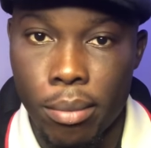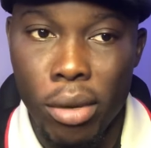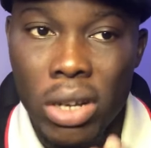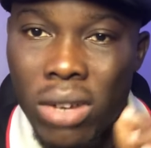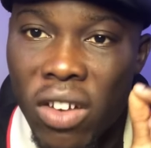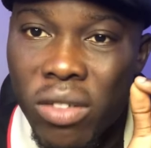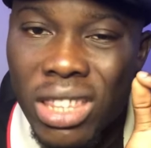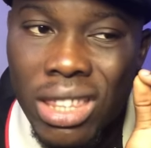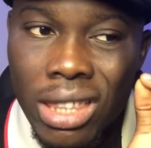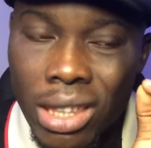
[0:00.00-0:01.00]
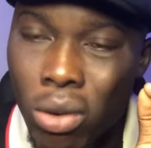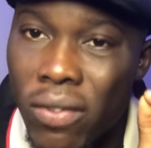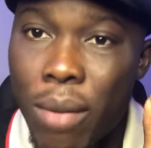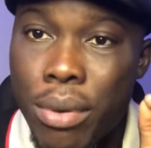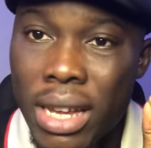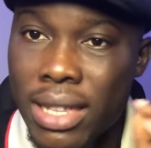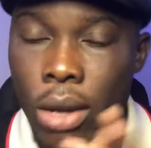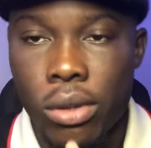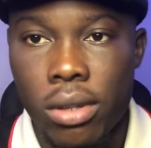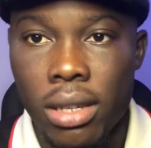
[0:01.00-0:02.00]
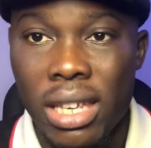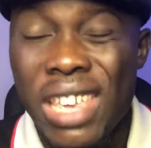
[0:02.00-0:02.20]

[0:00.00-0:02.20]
but they will never bring it out,